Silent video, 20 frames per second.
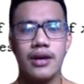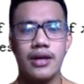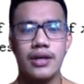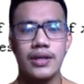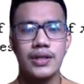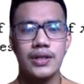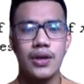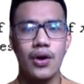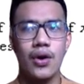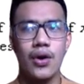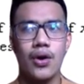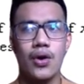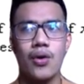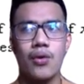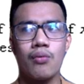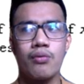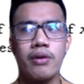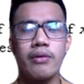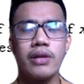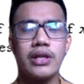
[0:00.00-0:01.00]
So
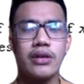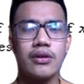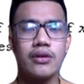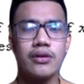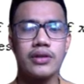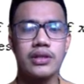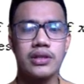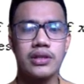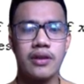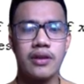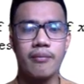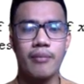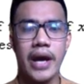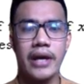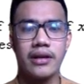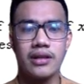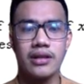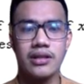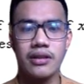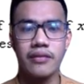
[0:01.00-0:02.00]
we will use the
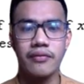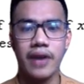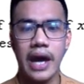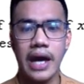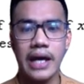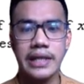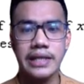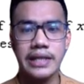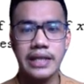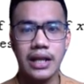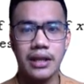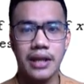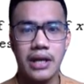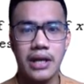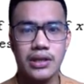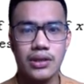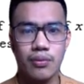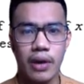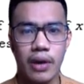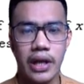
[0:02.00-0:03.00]
Microsoft Excel
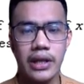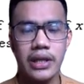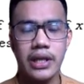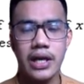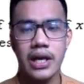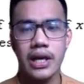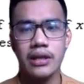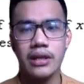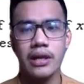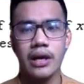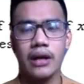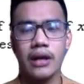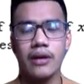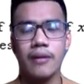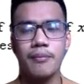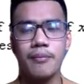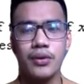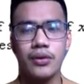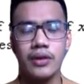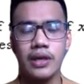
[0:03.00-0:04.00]
as well in
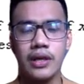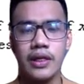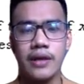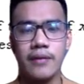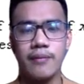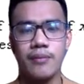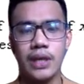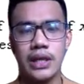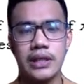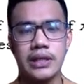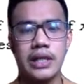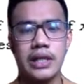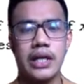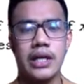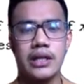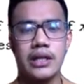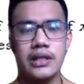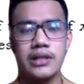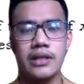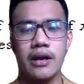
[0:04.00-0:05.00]
computing the means.
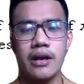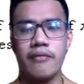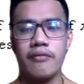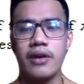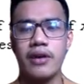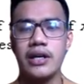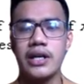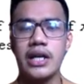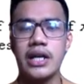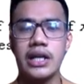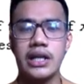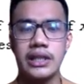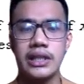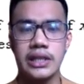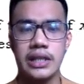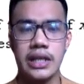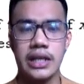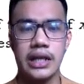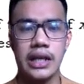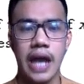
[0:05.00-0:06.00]
It's a very
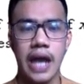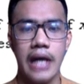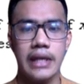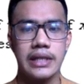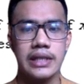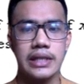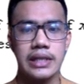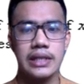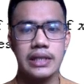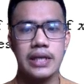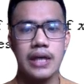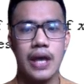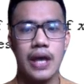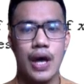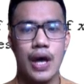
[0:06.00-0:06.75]
easy class.